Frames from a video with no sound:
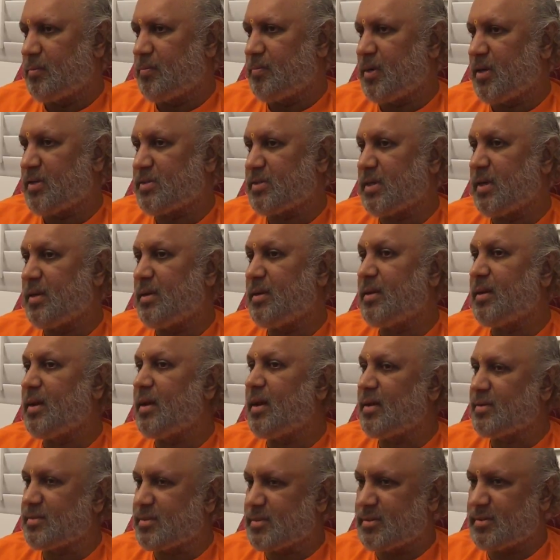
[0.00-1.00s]

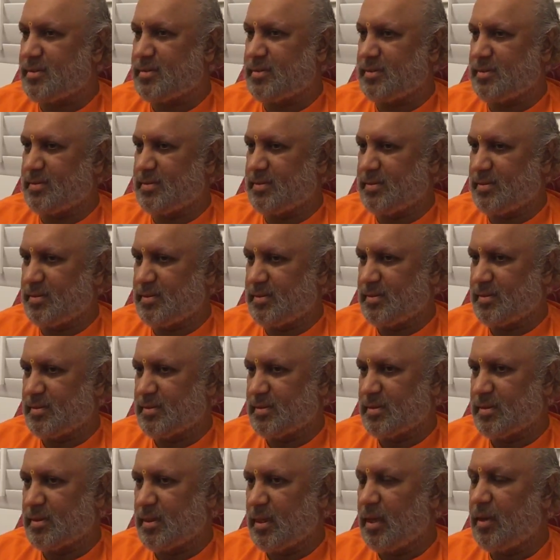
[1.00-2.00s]
pleasantness,
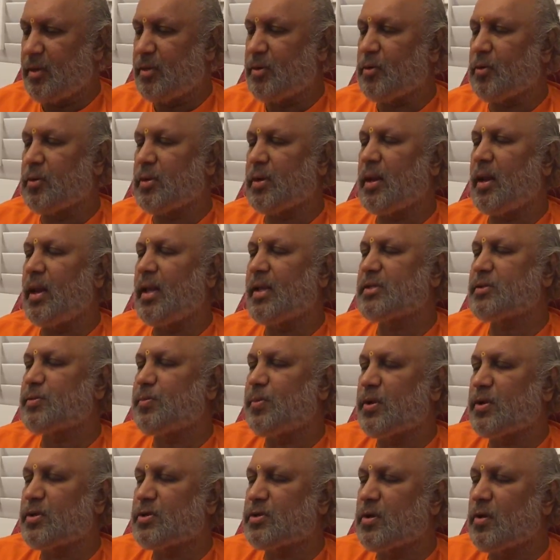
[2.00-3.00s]
and total
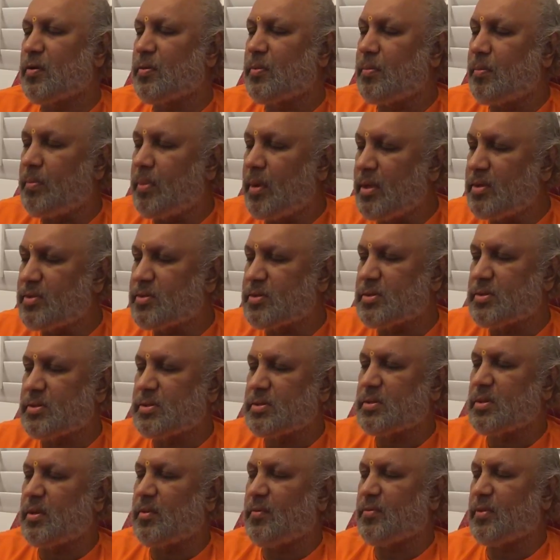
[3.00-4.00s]
expression of
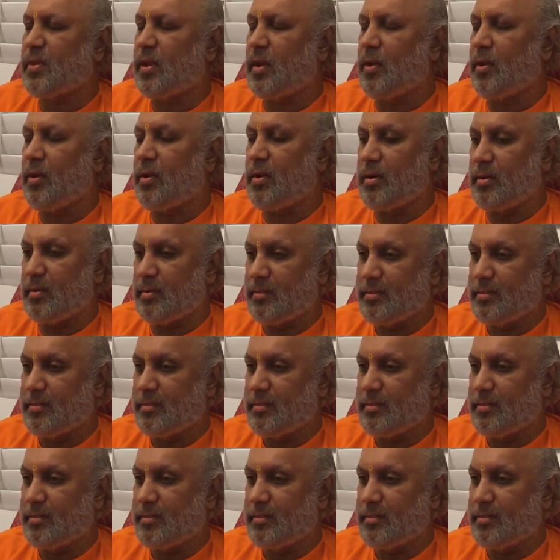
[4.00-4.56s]
bliss of the Lord.